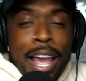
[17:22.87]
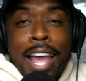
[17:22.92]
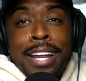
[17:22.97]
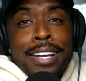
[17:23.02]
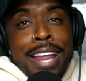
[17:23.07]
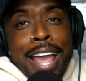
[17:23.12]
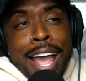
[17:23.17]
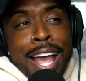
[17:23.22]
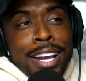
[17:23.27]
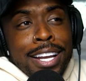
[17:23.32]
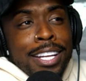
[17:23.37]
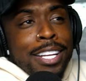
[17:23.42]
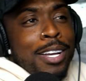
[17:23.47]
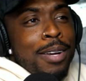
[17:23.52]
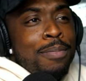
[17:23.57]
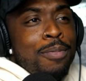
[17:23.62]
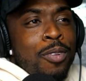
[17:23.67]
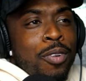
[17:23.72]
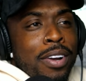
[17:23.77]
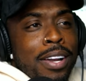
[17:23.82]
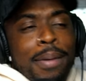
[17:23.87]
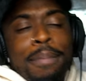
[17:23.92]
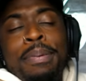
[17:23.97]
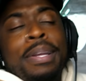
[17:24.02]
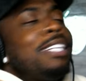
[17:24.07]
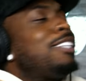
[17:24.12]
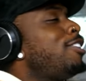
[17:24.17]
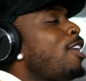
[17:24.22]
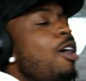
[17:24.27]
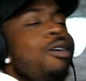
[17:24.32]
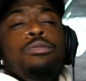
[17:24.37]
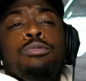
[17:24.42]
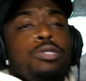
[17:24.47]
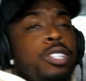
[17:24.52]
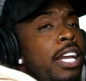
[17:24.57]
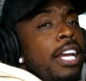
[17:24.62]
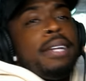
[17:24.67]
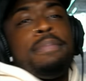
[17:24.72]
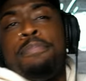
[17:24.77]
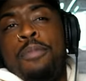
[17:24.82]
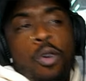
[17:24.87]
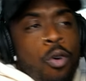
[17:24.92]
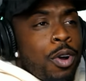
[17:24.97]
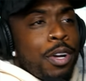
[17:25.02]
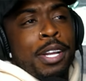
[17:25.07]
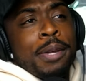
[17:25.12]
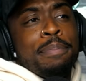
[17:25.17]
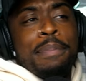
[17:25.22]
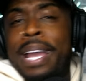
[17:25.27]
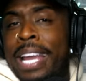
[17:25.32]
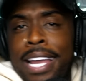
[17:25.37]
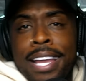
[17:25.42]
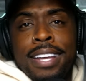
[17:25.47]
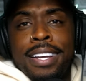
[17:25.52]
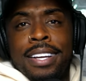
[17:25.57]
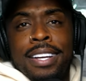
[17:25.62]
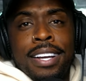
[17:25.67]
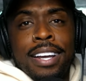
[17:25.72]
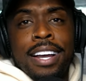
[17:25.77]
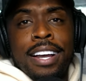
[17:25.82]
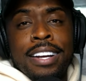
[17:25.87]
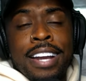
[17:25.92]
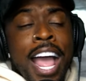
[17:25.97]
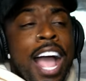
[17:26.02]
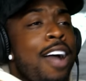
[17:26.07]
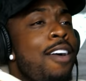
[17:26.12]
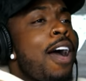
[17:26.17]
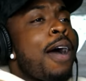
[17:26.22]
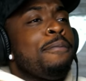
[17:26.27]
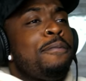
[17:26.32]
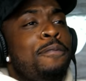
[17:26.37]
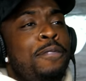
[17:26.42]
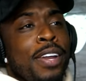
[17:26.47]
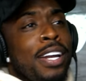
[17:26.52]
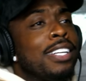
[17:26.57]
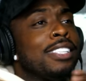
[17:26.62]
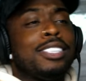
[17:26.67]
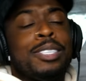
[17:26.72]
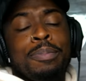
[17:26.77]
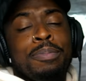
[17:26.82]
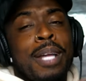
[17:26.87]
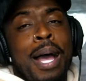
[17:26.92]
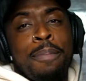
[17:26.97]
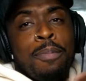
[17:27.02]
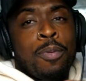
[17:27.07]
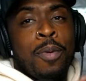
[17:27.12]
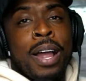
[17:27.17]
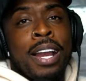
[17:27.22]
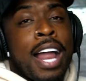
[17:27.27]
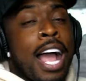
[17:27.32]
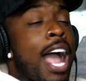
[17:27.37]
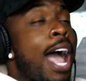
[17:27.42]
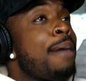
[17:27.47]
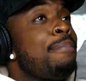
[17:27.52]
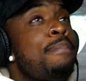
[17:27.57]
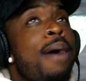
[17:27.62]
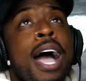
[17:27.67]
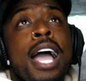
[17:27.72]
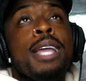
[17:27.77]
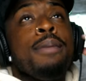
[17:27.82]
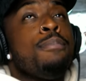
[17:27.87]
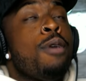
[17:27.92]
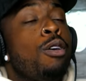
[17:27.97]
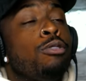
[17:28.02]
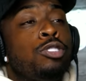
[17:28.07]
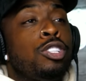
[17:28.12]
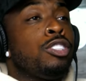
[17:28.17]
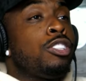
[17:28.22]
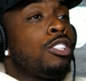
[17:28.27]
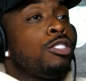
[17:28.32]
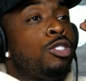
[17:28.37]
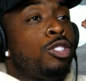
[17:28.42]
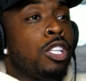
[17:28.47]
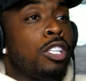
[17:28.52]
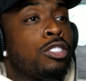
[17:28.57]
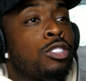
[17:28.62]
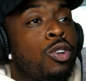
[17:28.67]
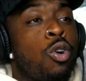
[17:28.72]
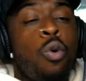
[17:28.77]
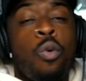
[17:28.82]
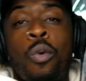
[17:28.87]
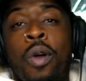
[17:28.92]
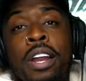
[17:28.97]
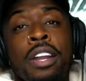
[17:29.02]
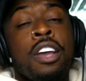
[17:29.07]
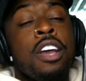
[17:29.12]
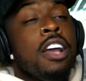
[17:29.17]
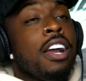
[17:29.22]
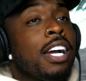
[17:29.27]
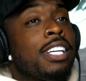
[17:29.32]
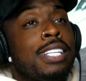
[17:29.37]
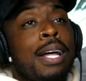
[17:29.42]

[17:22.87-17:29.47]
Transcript: Hey daddy, good morning. But don't get morning me. Now I'm feeling some type of way. Like I, my emotions is just going.